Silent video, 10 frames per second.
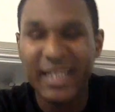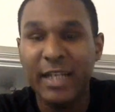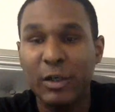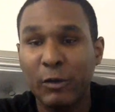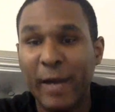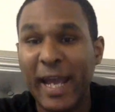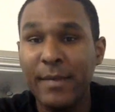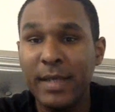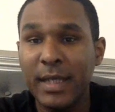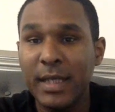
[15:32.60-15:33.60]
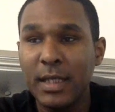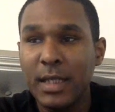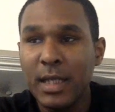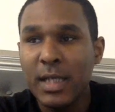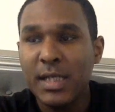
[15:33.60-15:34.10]
in Arabia
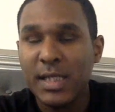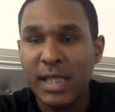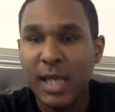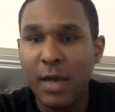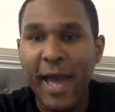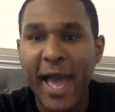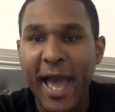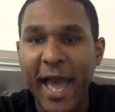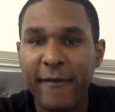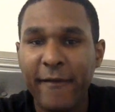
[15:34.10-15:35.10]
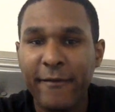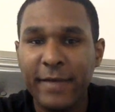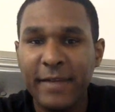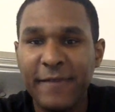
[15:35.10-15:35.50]
still have the